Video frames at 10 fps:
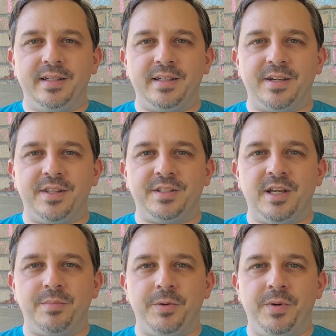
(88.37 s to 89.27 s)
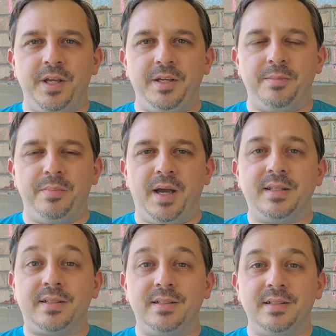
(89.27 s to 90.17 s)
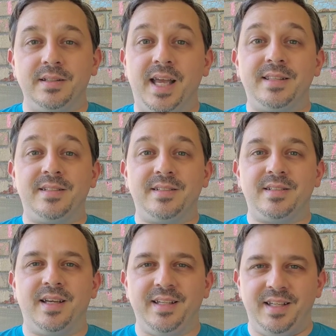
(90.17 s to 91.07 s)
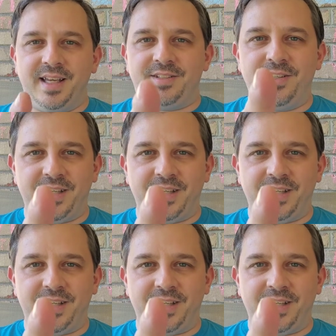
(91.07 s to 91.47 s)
this coming week. But let's get to the